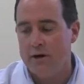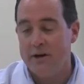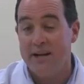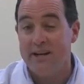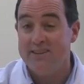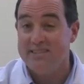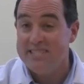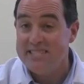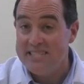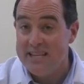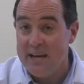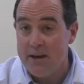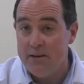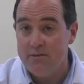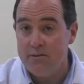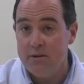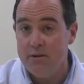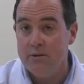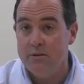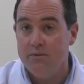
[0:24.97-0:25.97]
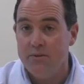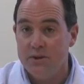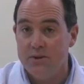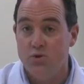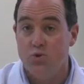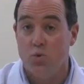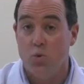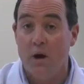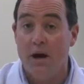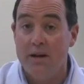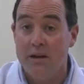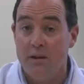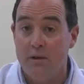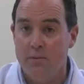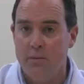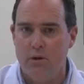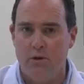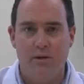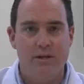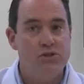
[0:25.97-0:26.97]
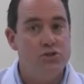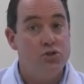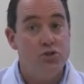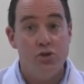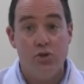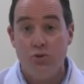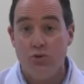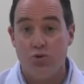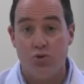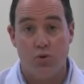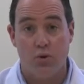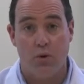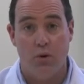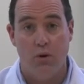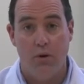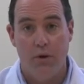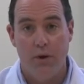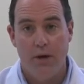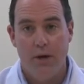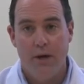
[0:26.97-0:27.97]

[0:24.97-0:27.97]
Now 7 is right in the middle. It's neutral.